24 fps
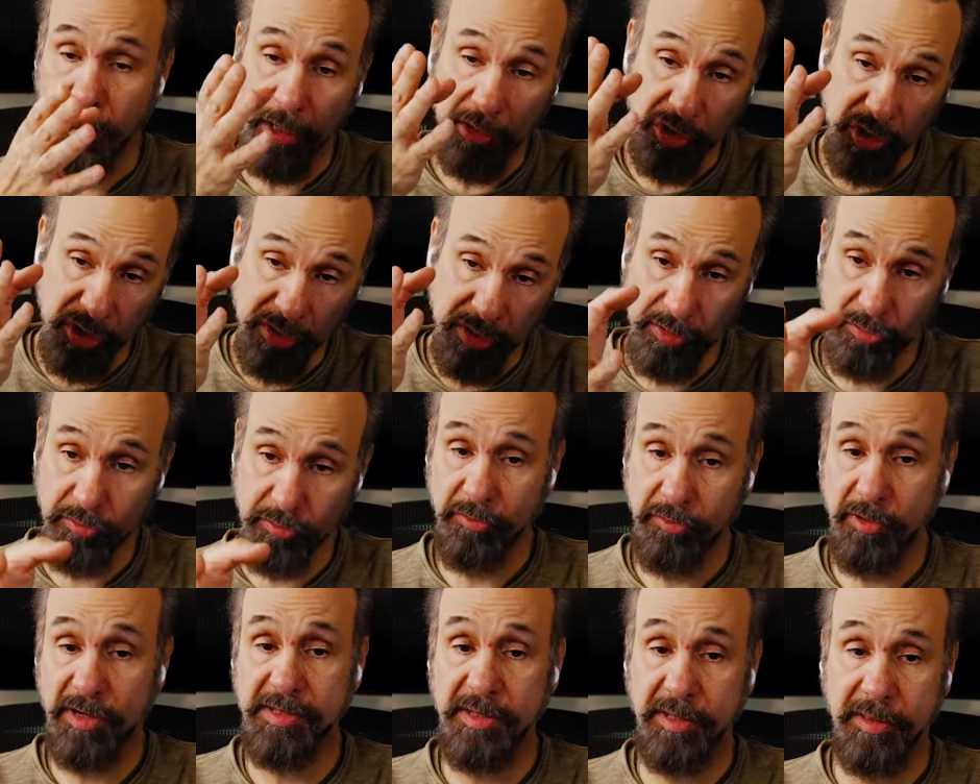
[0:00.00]
not just
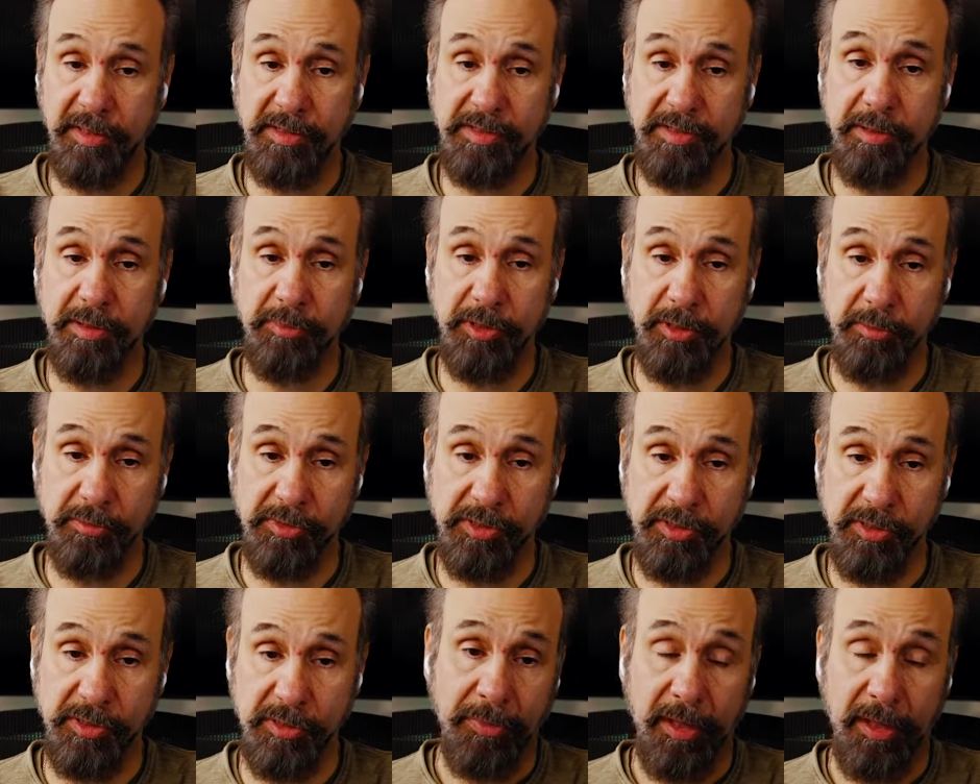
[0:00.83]
addressing the
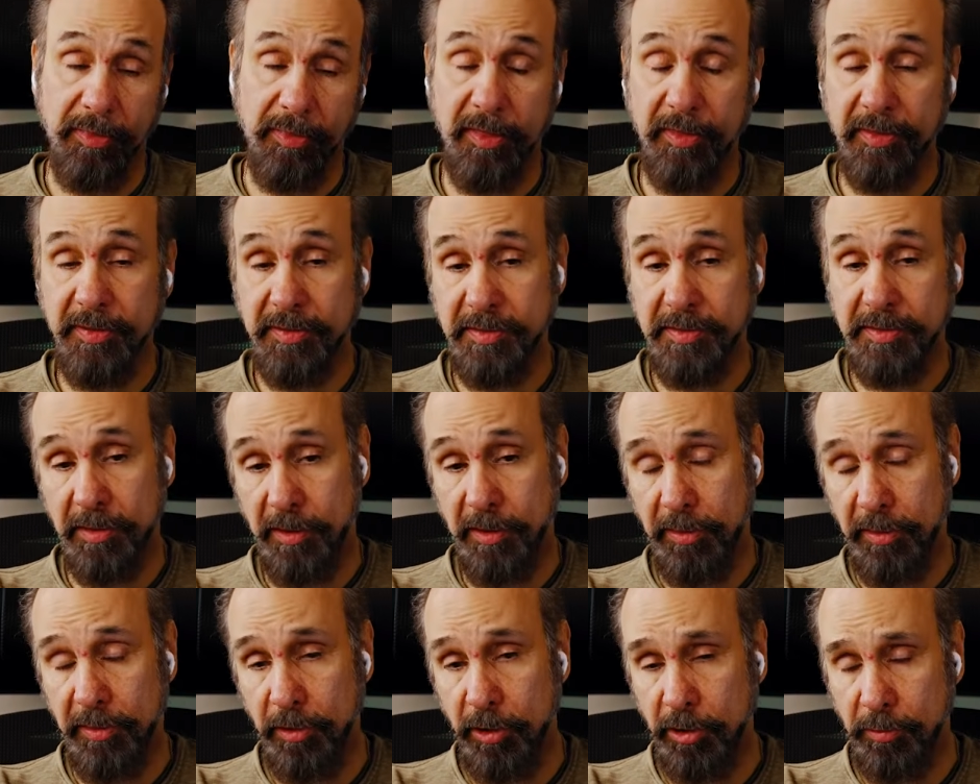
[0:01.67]
symptoms. And
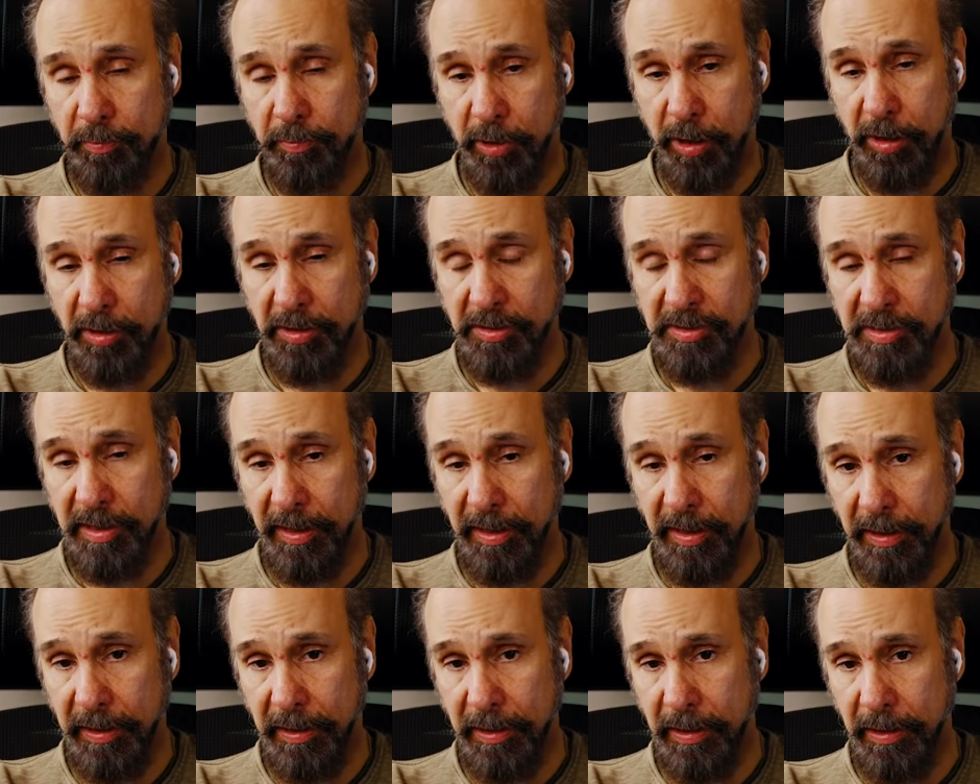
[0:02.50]
the third part is
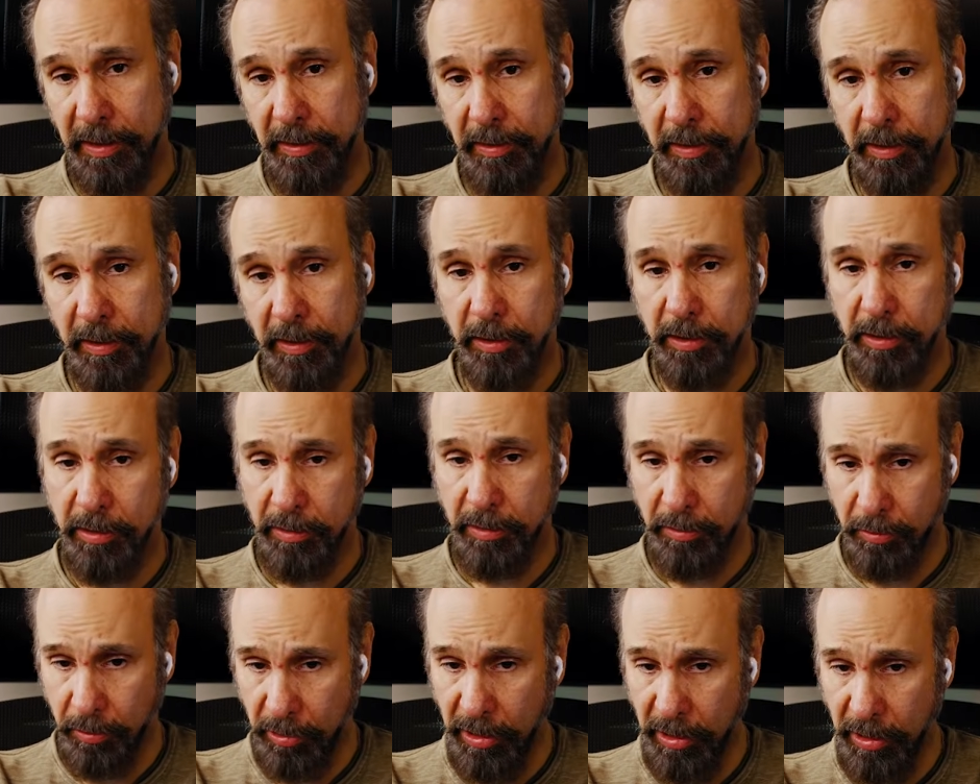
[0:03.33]
like the
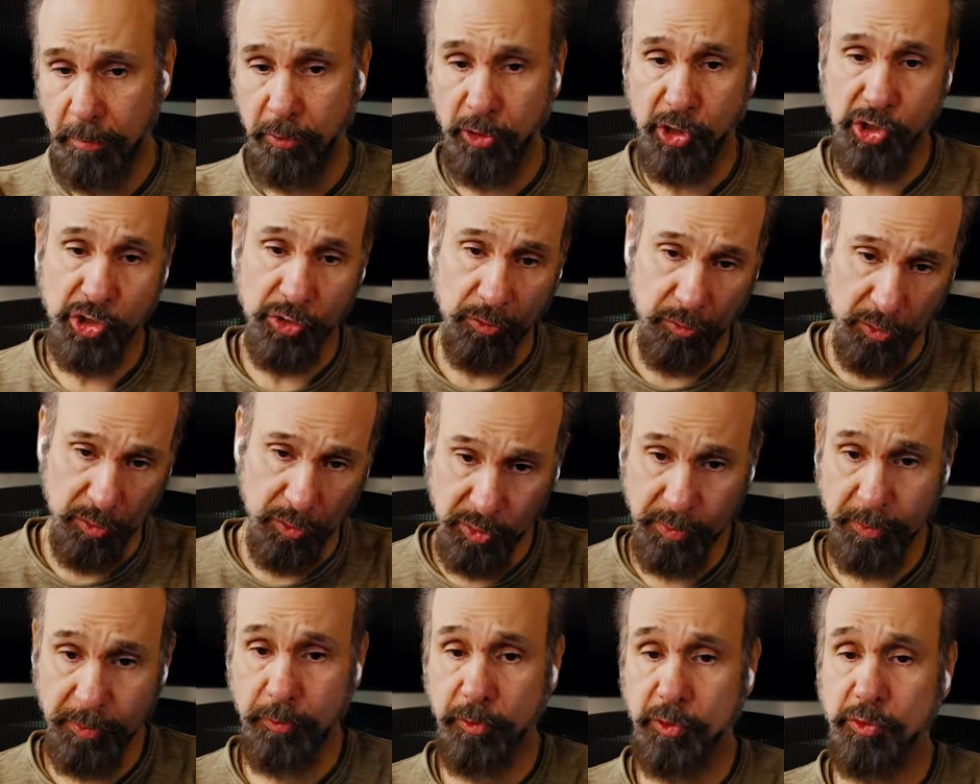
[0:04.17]
collaboration,
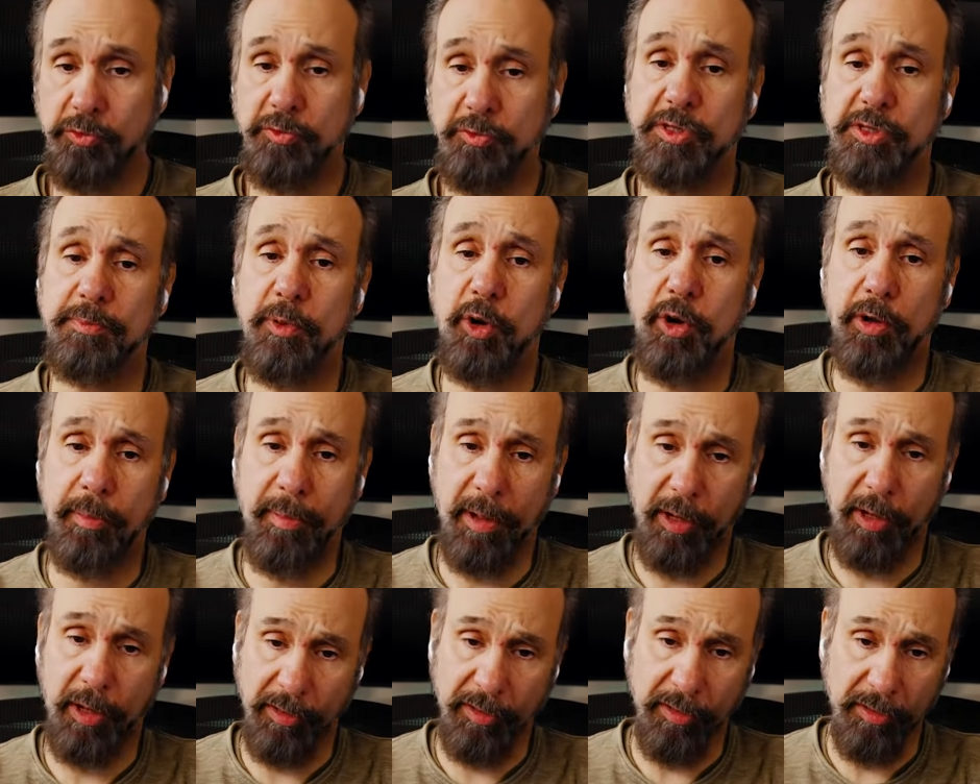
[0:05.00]
which we spoke
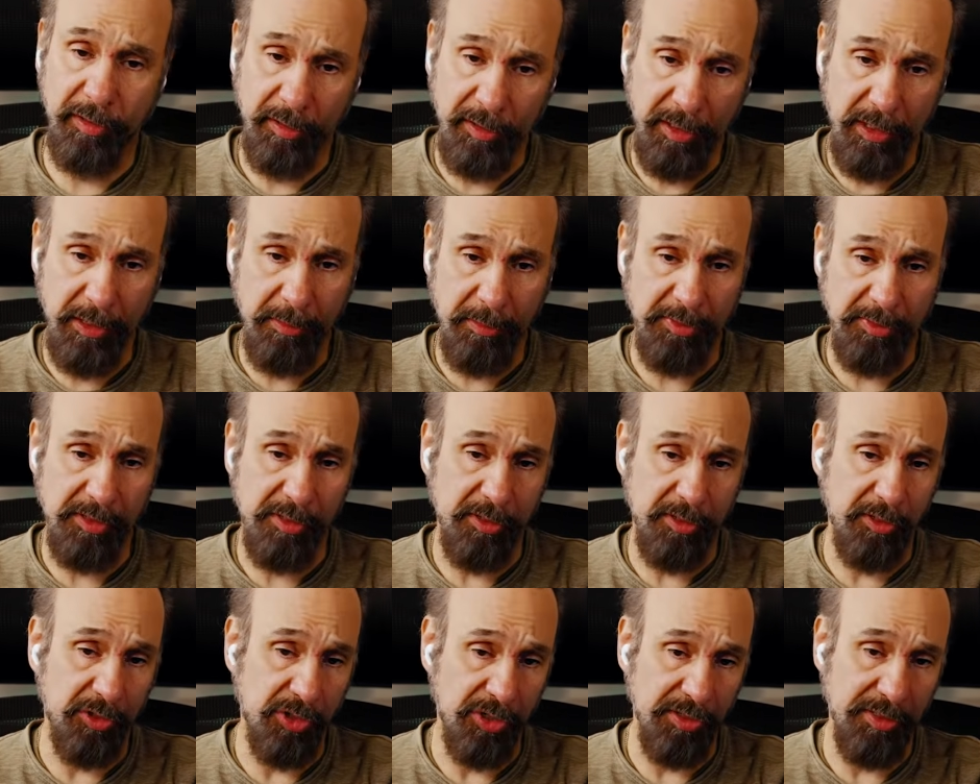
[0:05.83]
about it in teams
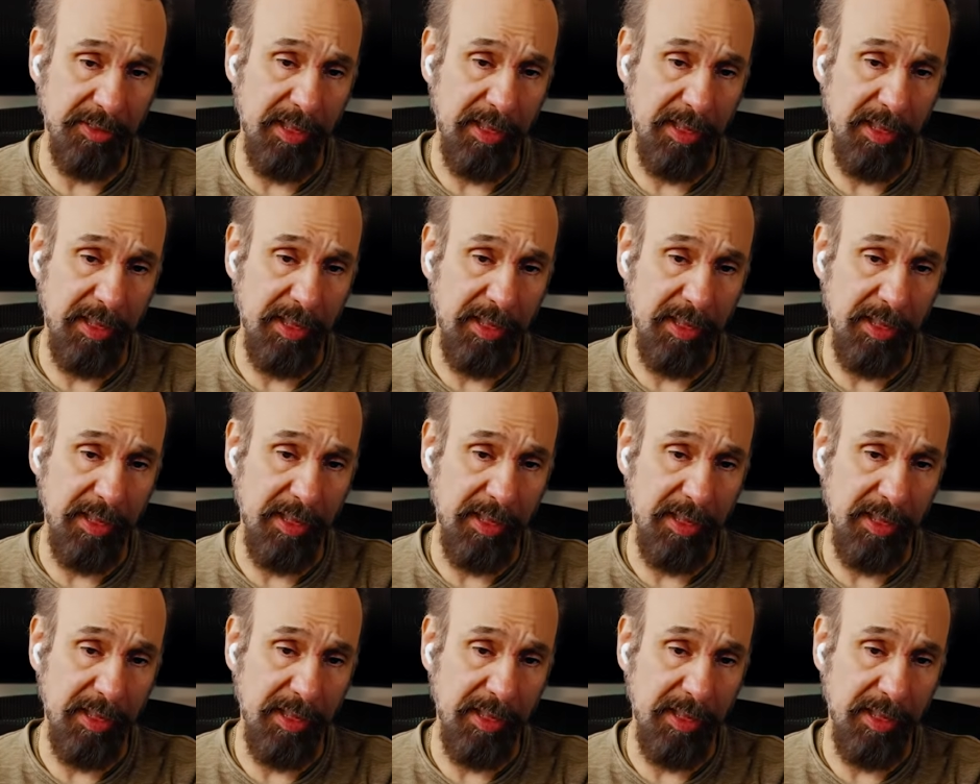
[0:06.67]
just